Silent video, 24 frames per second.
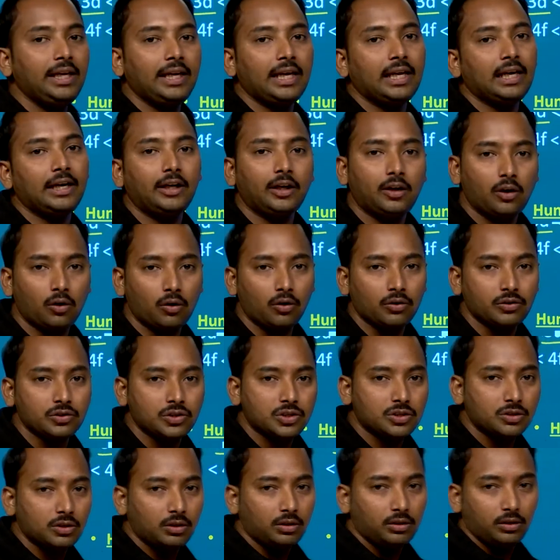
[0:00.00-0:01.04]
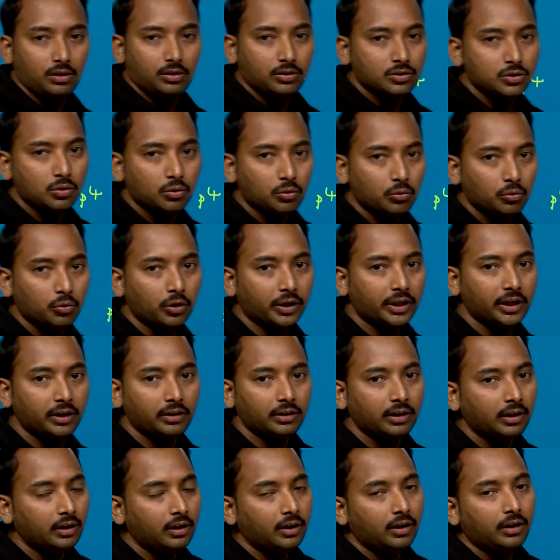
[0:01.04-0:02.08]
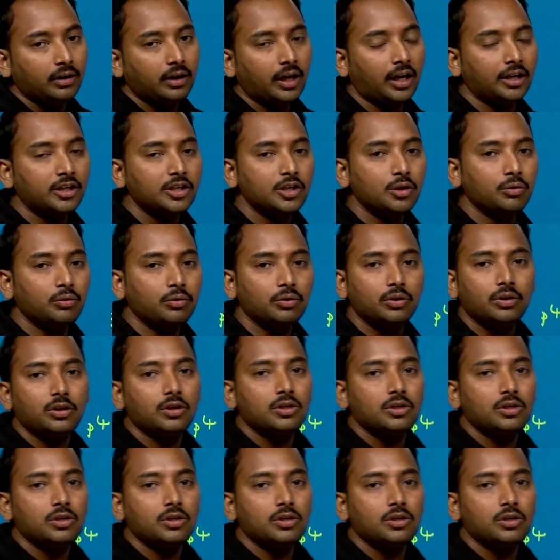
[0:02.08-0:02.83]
electrons. So okay, thank you.